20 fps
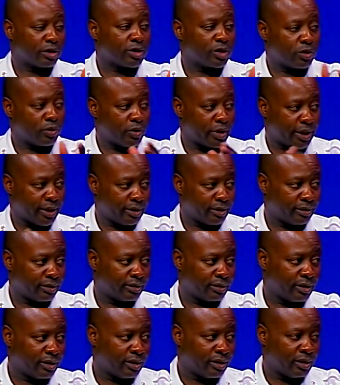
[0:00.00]
280
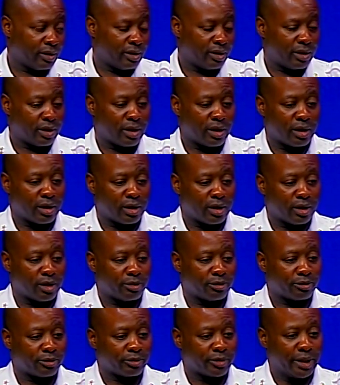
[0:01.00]

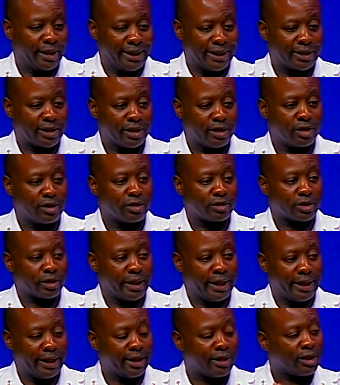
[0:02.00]
entails
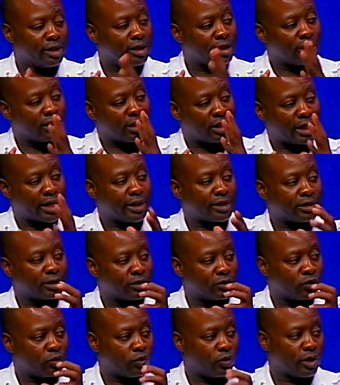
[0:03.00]
any
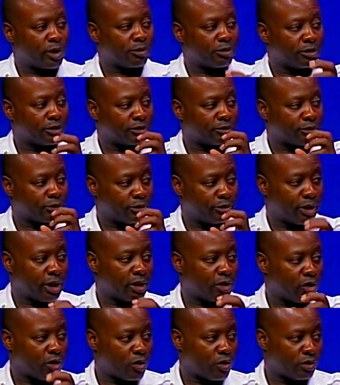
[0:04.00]
licensed weapon
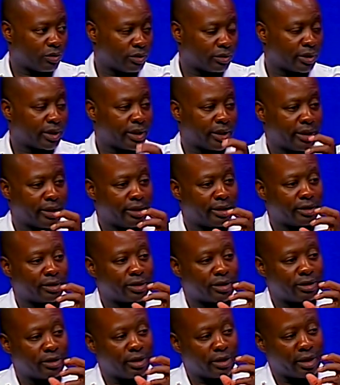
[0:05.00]
permit holder can
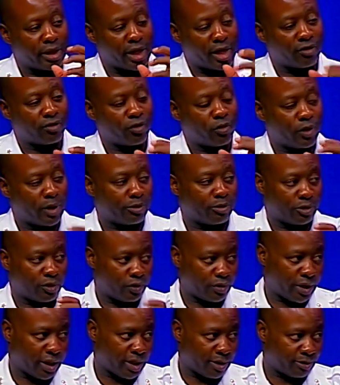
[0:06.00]
have a weapon
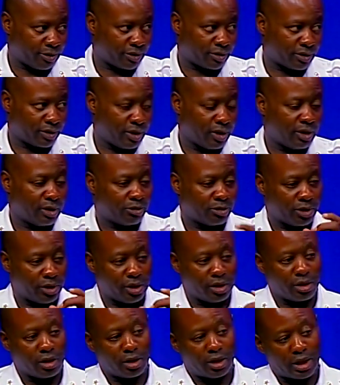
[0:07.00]
on campus. But
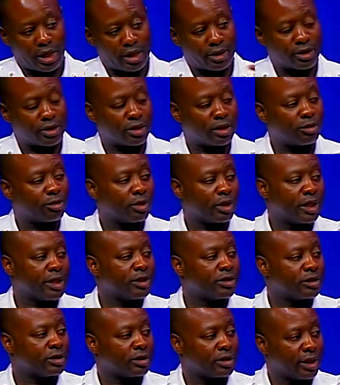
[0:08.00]
there are a lot of
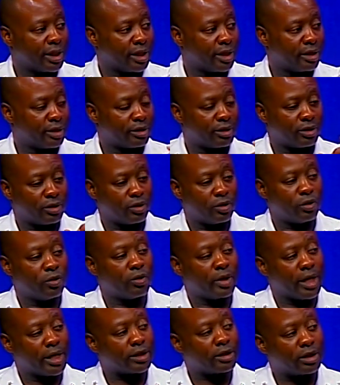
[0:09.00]
stipulations that
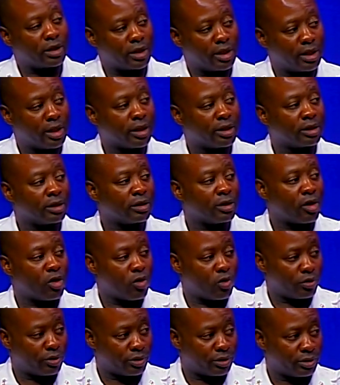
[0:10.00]
you as the gun
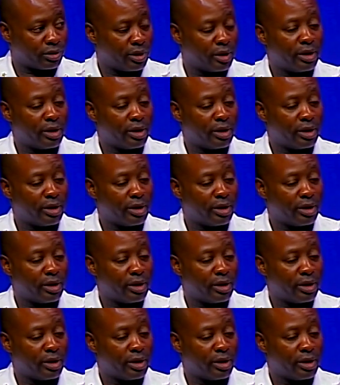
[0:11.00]
holder